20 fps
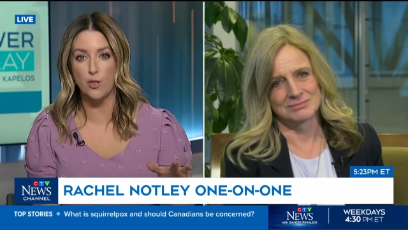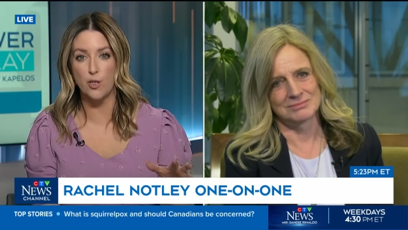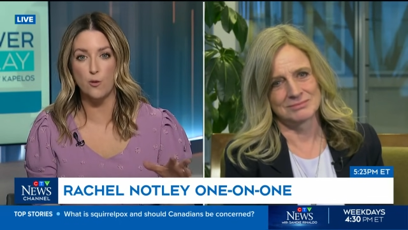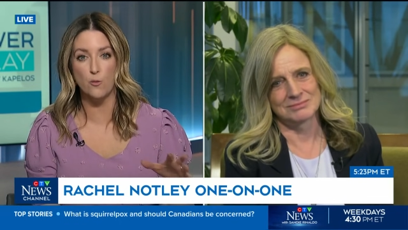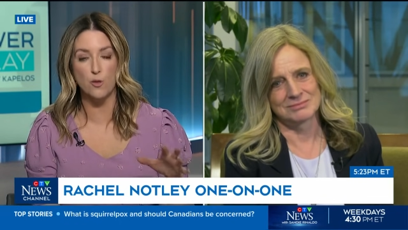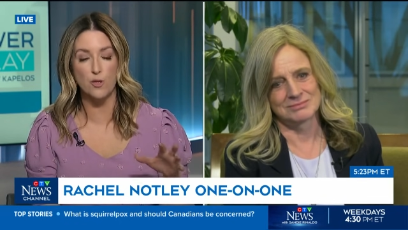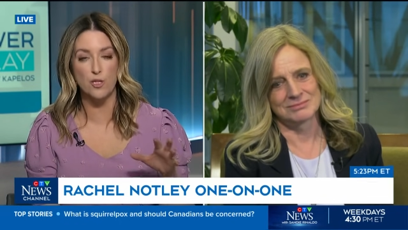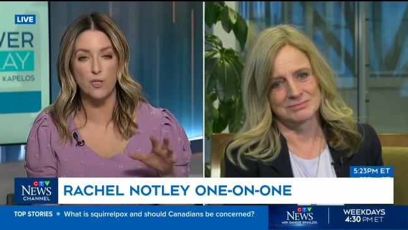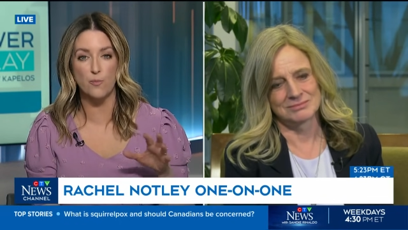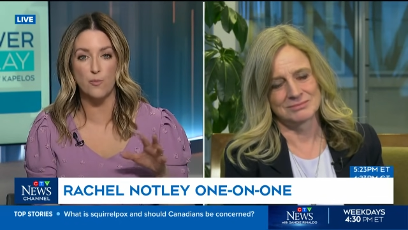Speaker 1: You
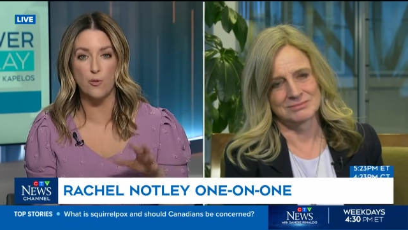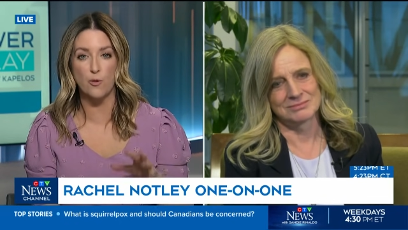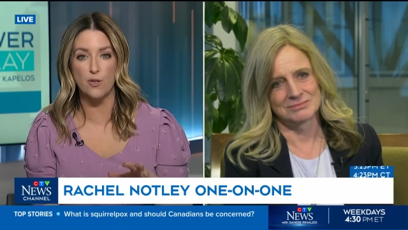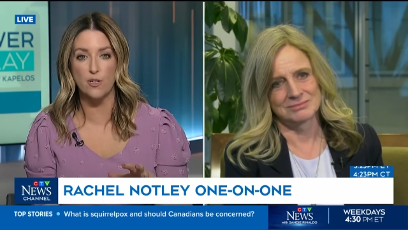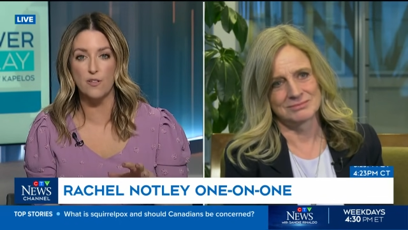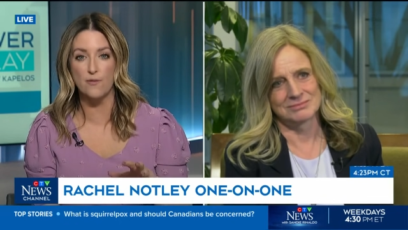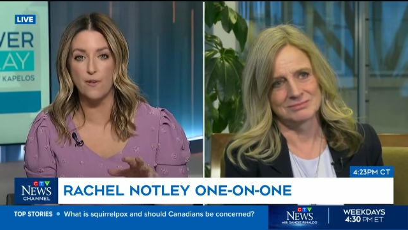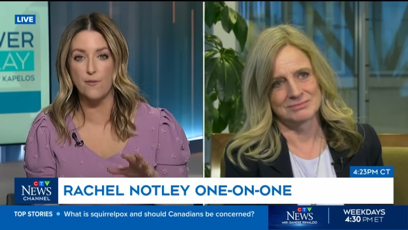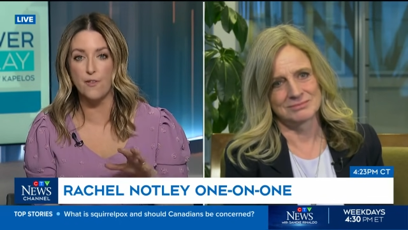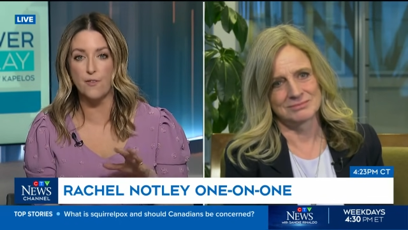were
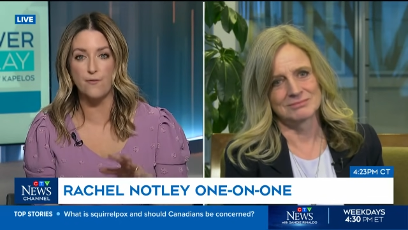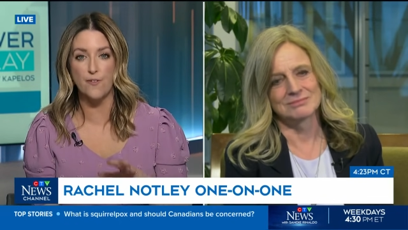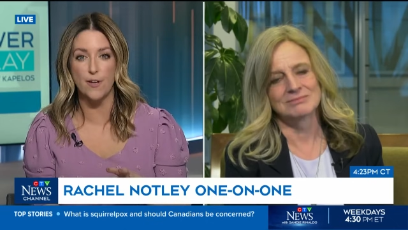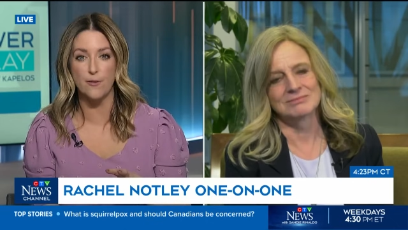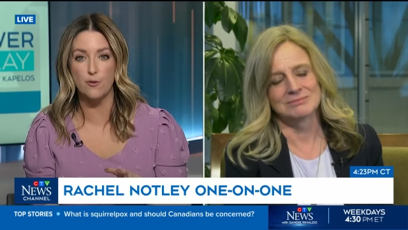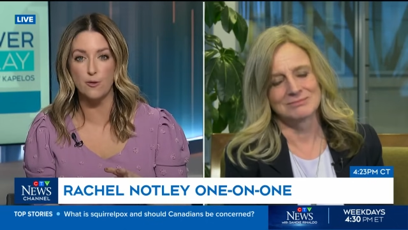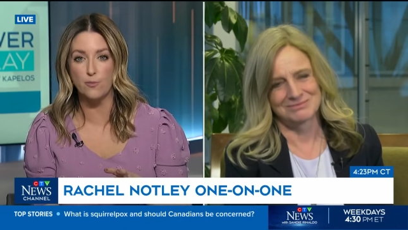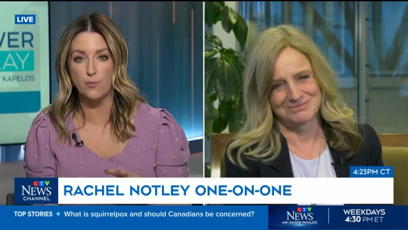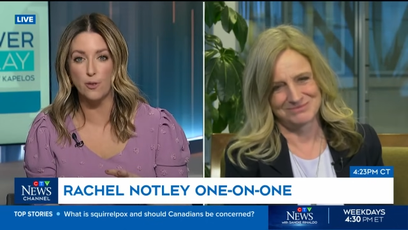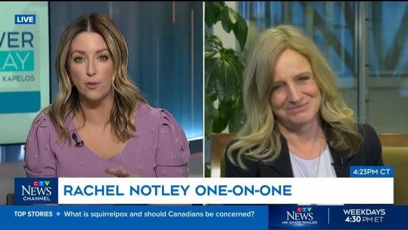supportive of the
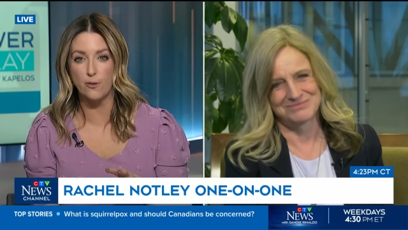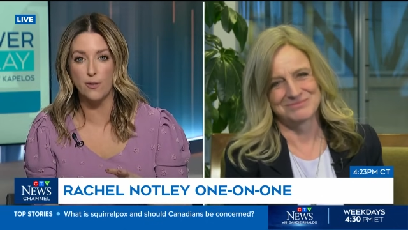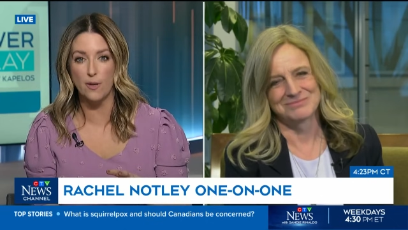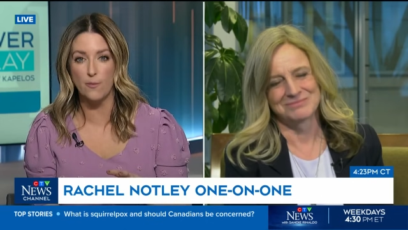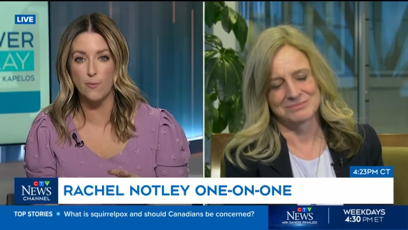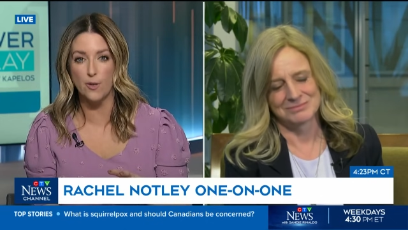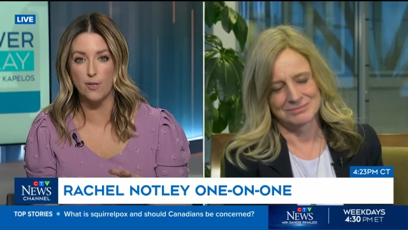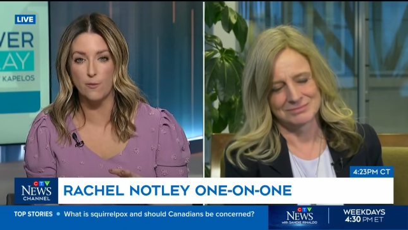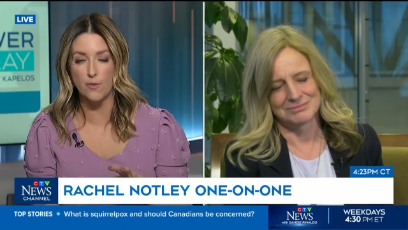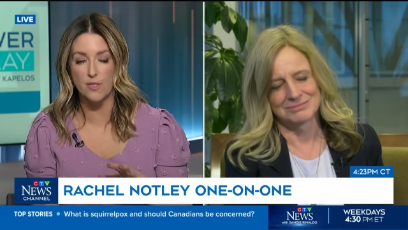federal
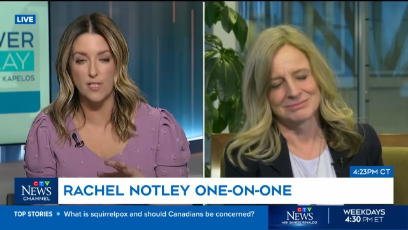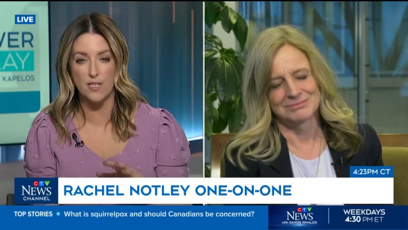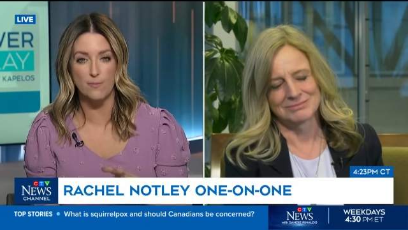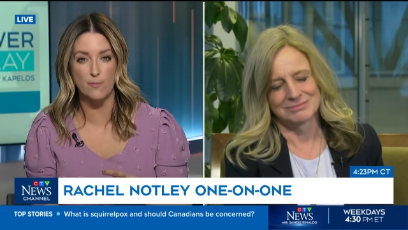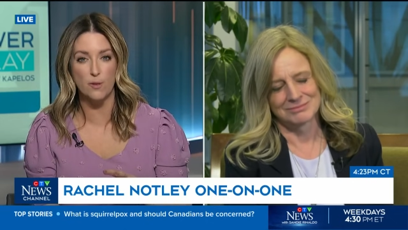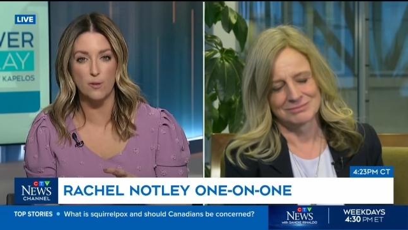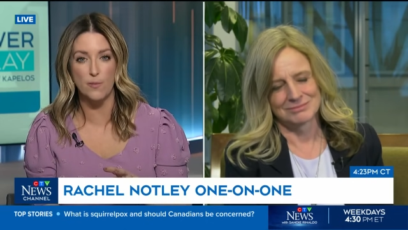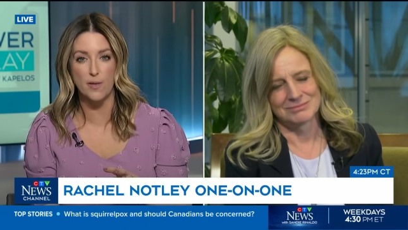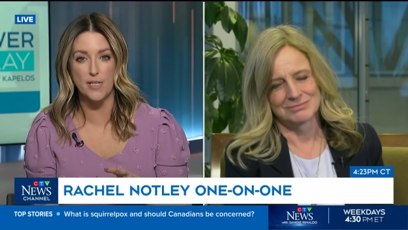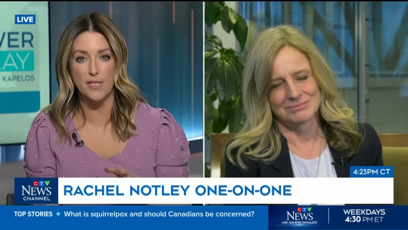program when it was
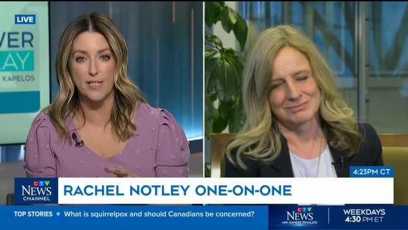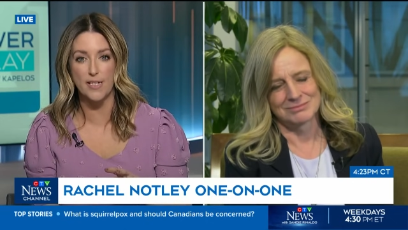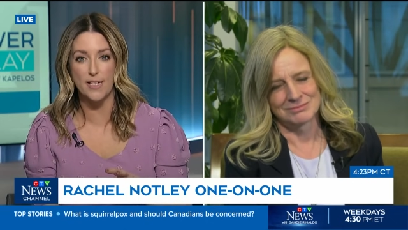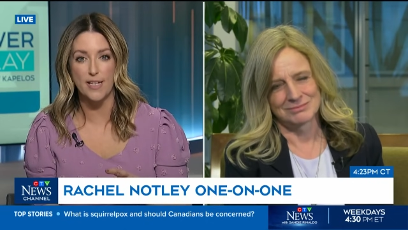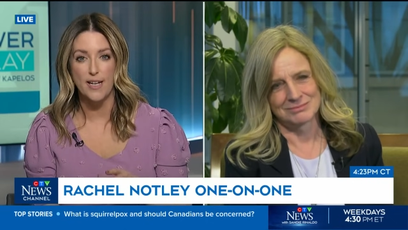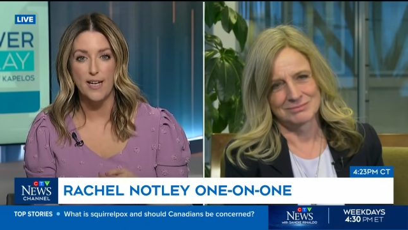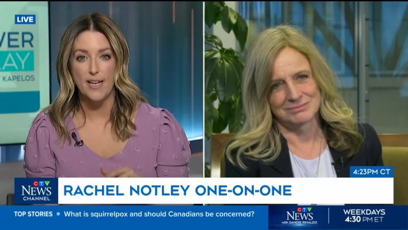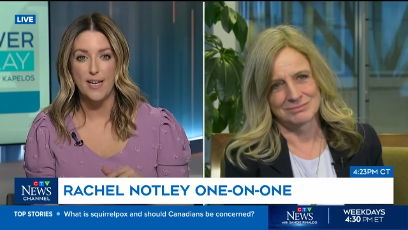implemented.